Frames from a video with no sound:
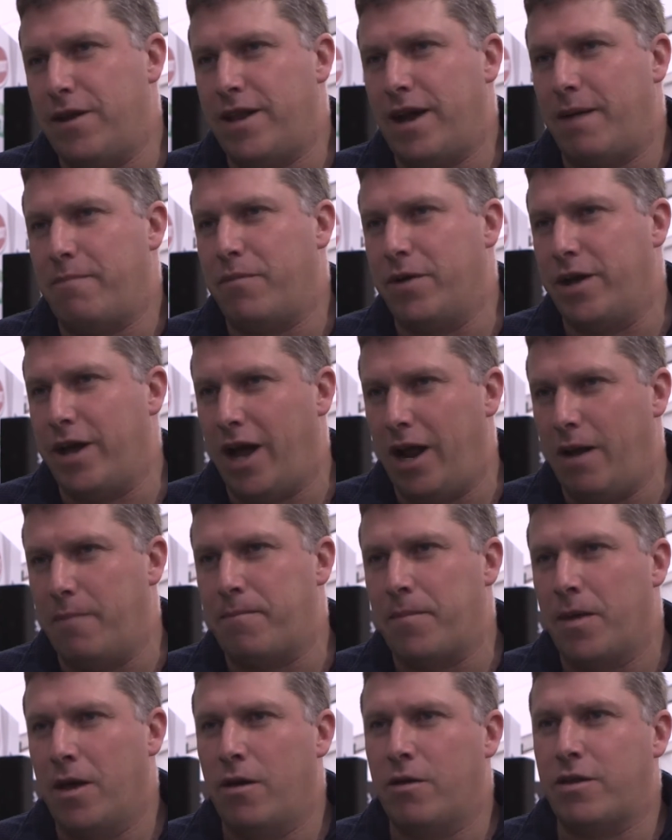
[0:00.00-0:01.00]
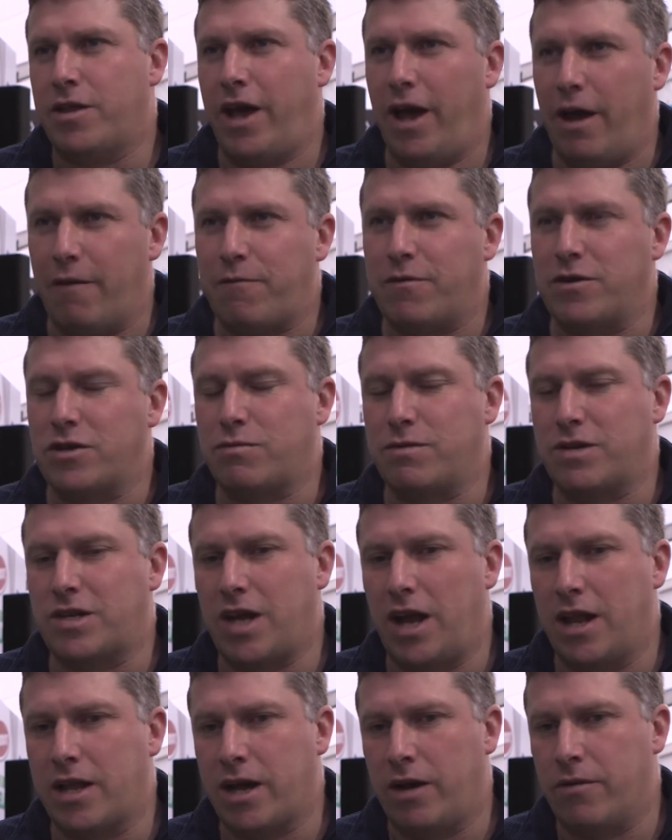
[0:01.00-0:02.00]
that might help the heifers with
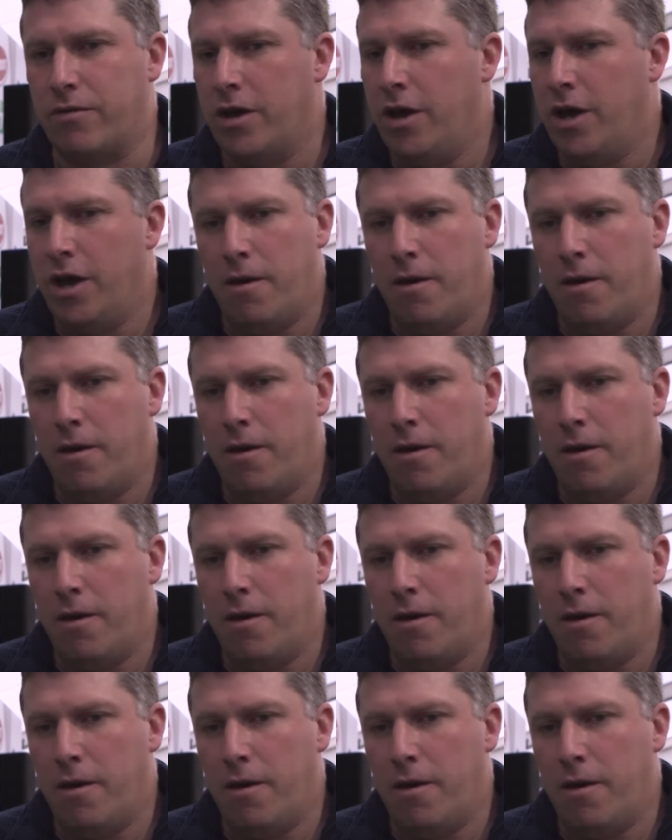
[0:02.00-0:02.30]
cell count.